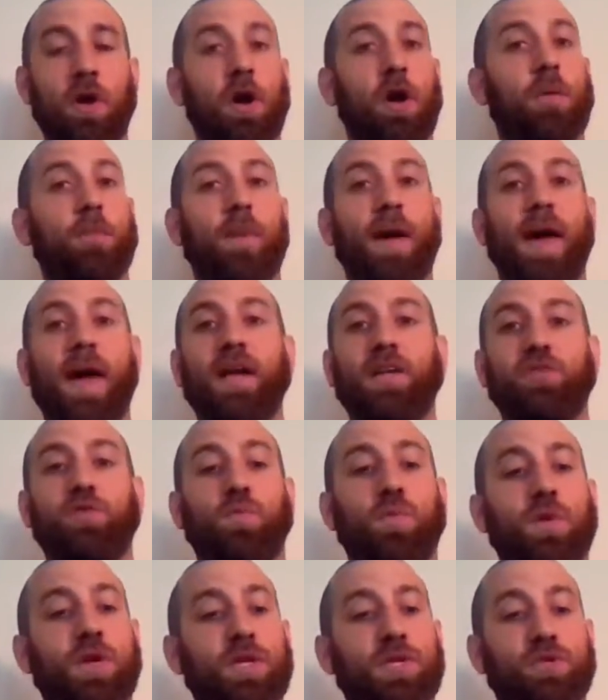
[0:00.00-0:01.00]
a match
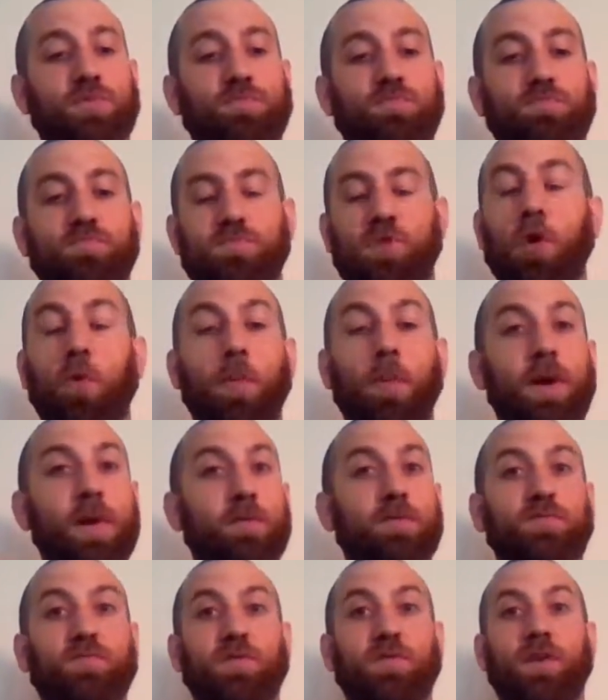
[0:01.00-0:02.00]
which nobody
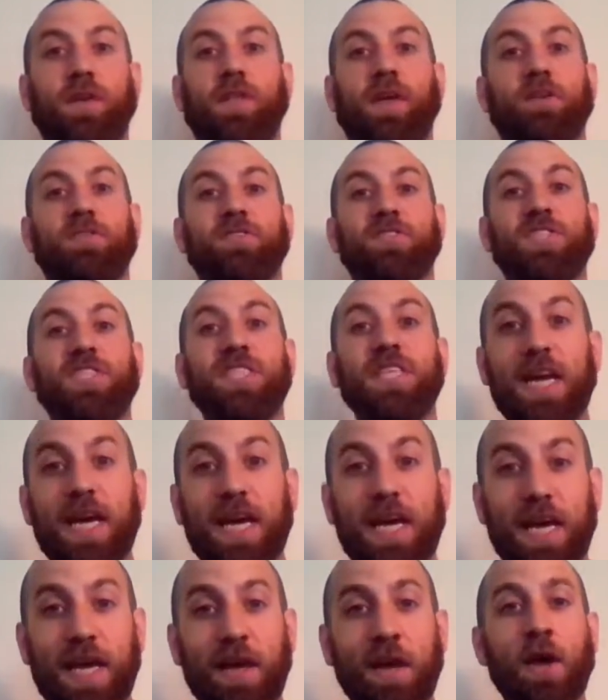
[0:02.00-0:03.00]
was really there to
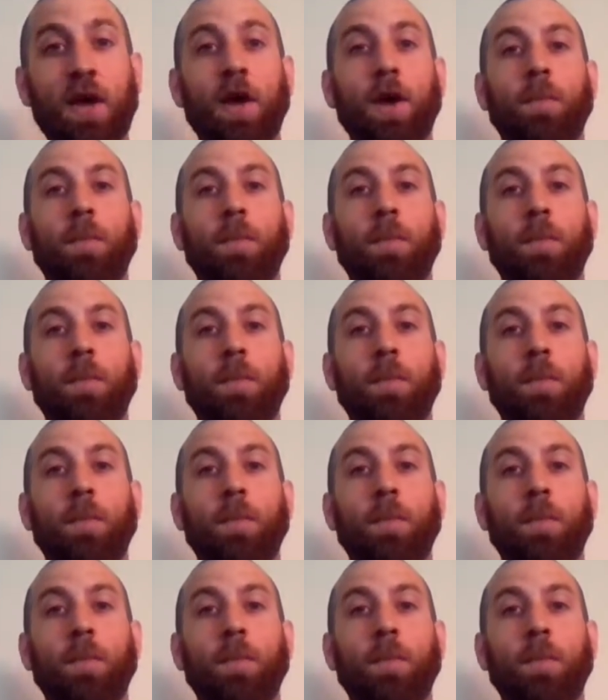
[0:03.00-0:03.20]
see.